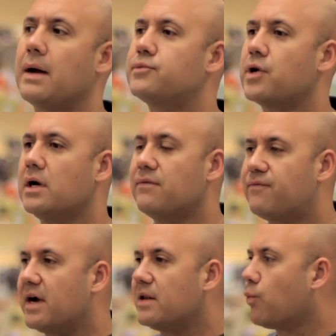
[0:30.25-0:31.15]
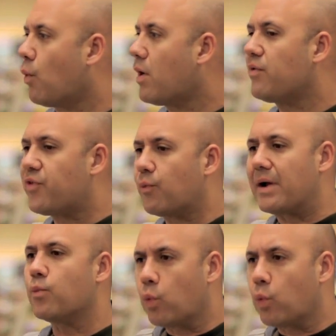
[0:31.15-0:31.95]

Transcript: I'm trying to find one with the right